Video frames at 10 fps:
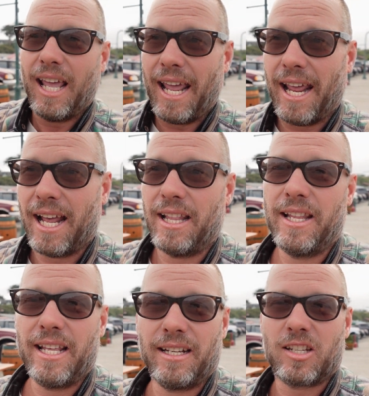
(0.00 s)
and
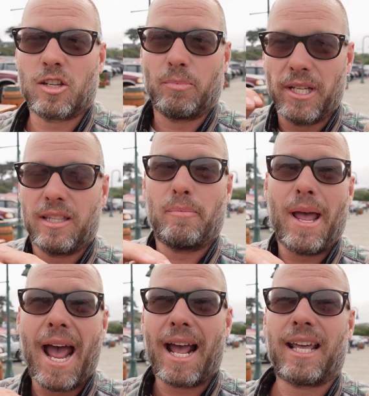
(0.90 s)
then split the
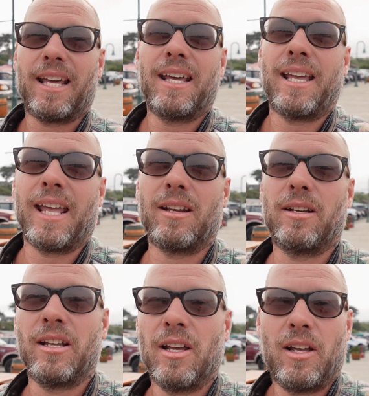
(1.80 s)
pack
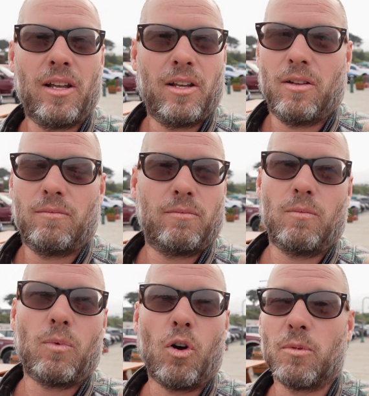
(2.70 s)
and
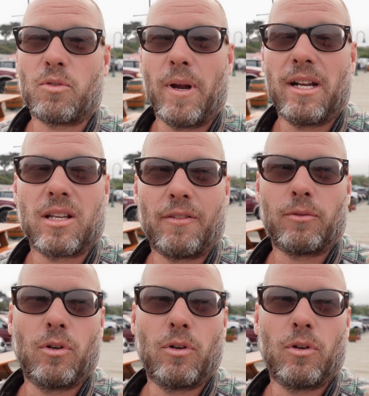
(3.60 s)
almost ran us off the